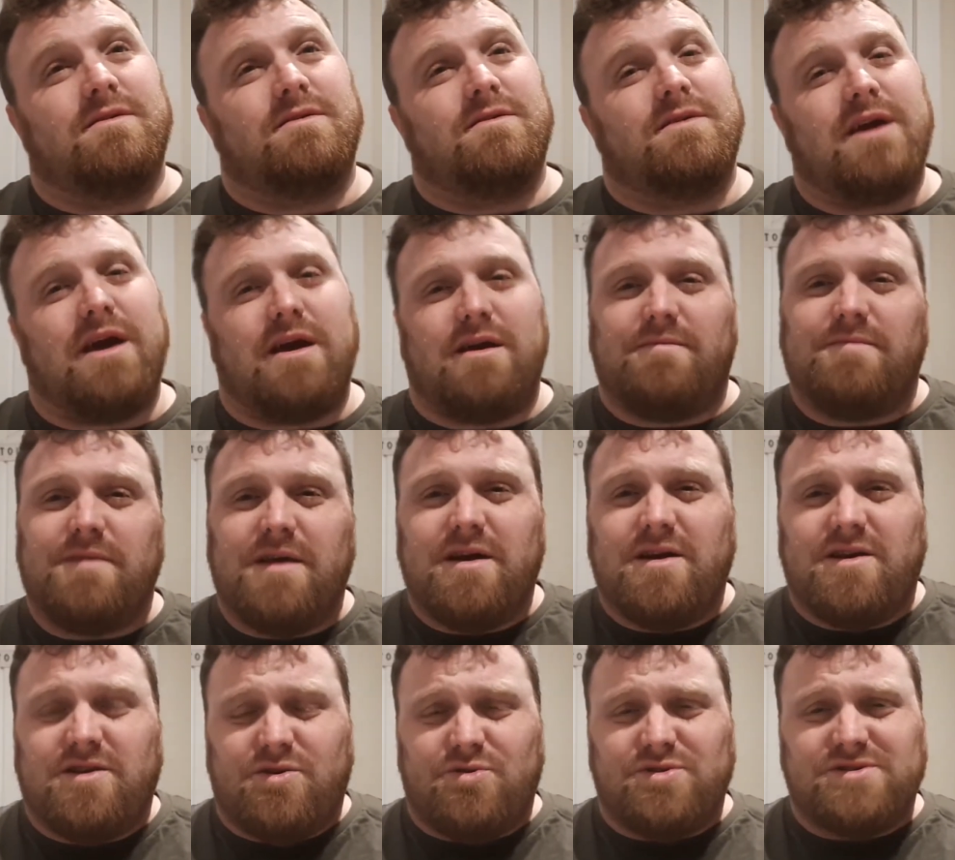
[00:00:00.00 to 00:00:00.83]
yeah,
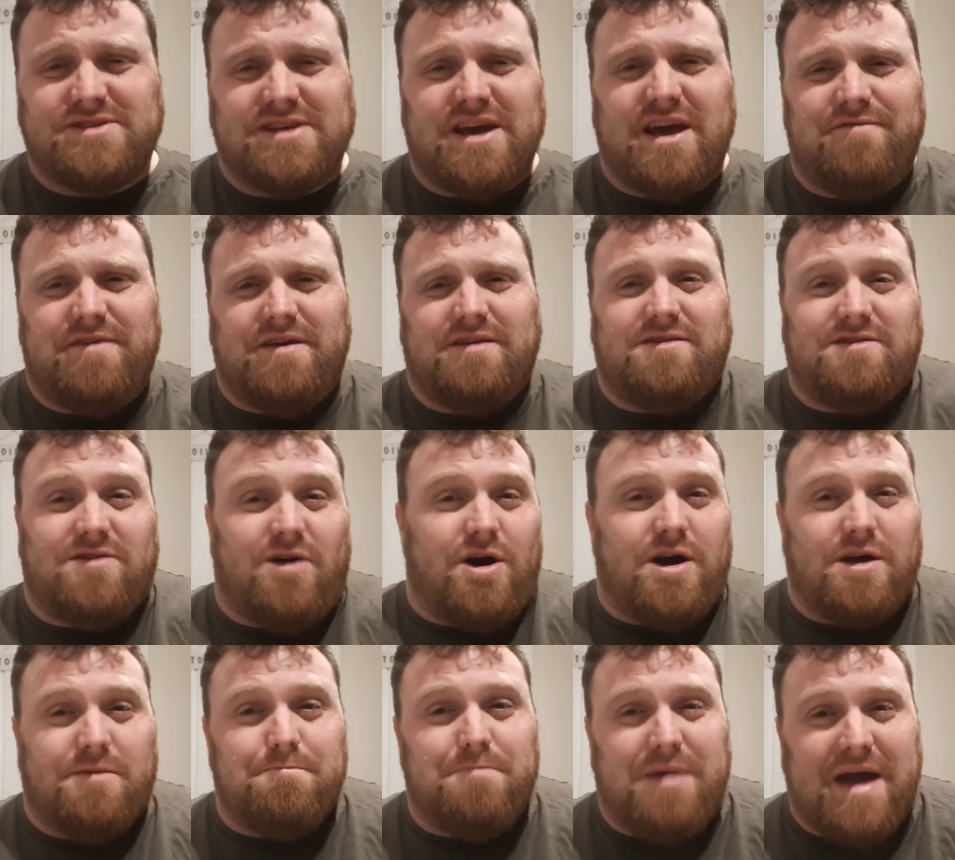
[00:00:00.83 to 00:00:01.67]
you're saving
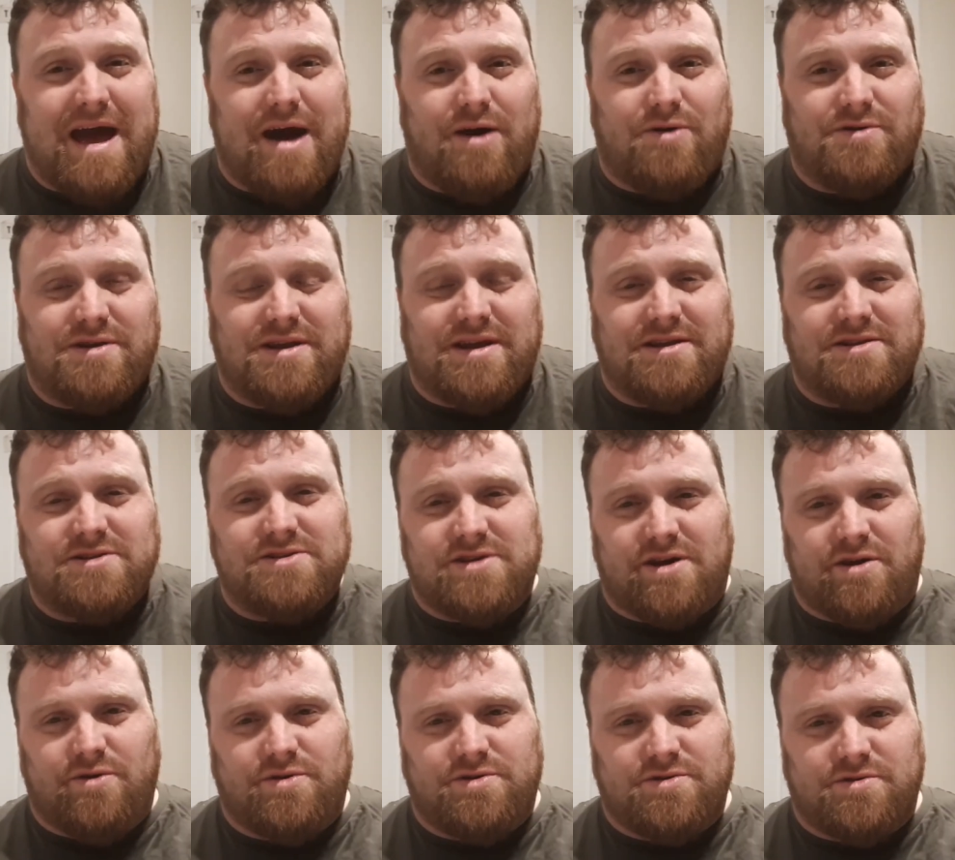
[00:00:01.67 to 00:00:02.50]
£9 in
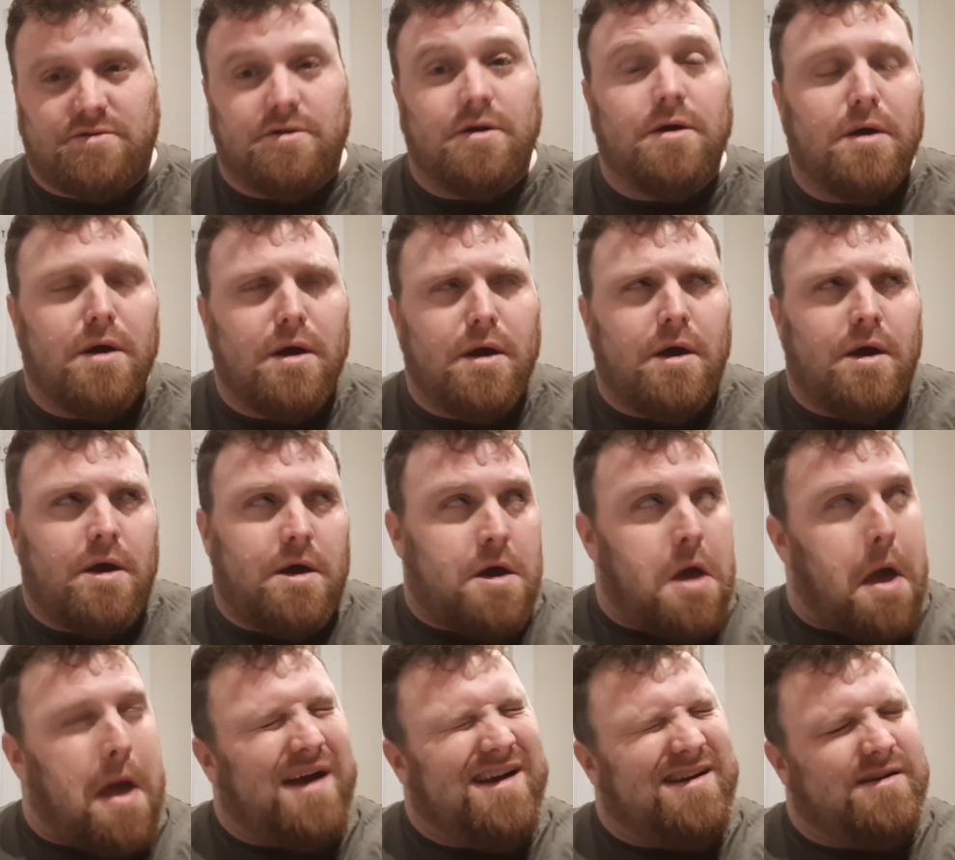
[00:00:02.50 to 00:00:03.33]
total,
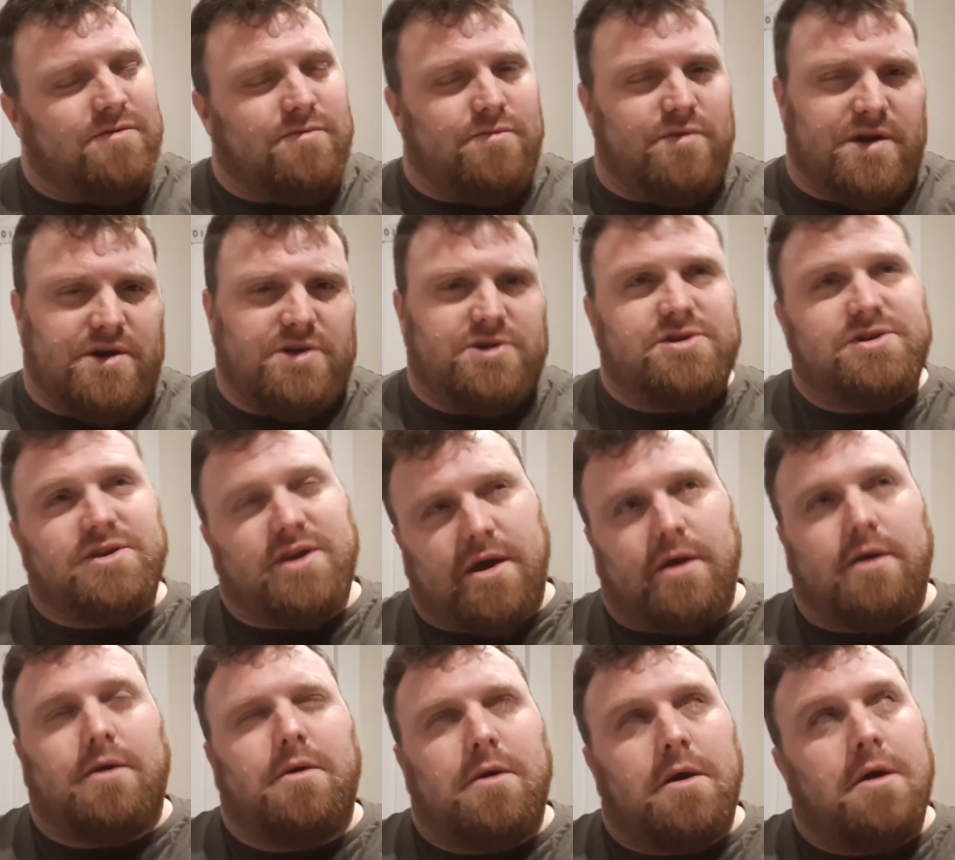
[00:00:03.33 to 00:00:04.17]
which,
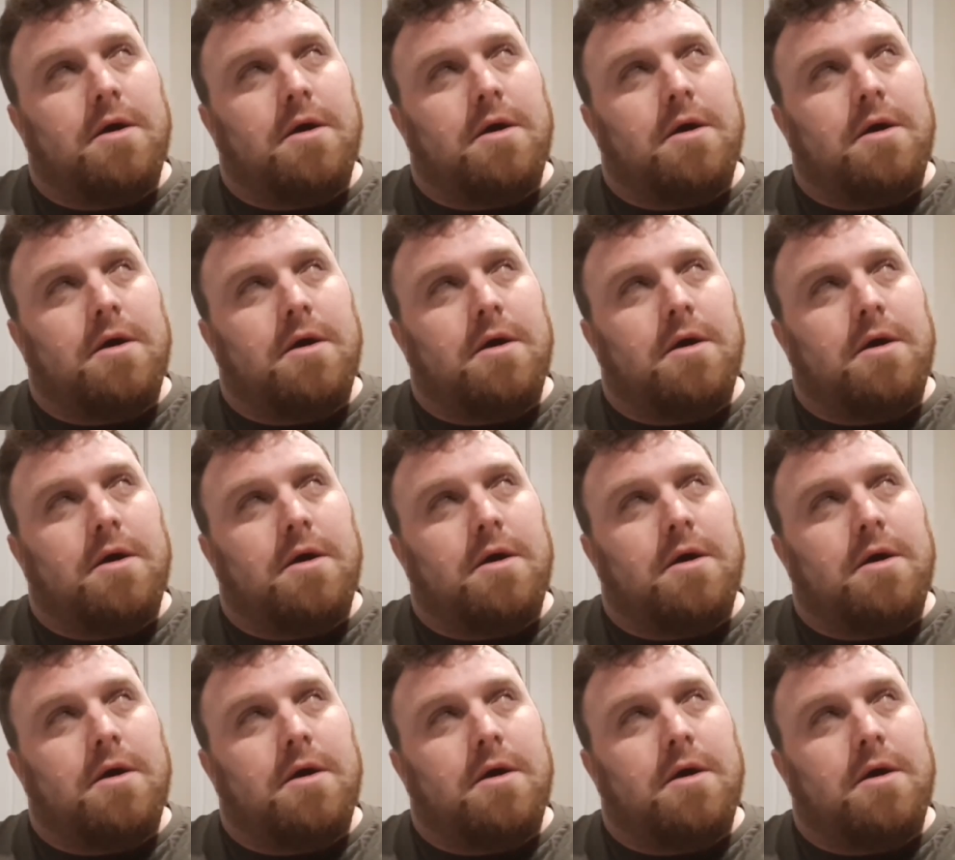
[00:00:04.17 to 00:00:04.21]
yeah,